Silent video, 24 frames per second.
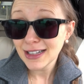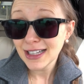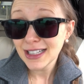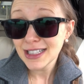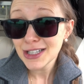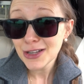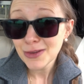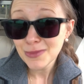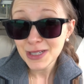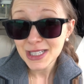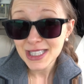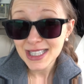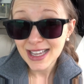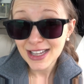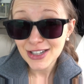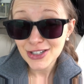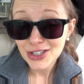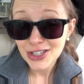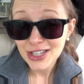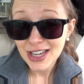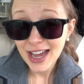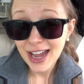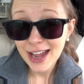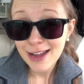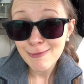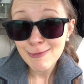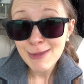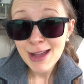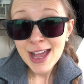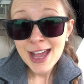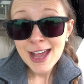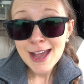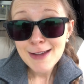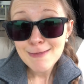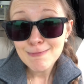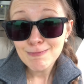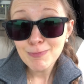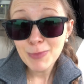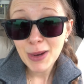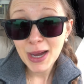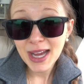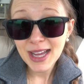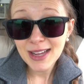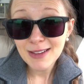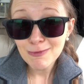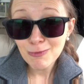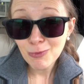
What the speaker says: It's almost lunchtime, but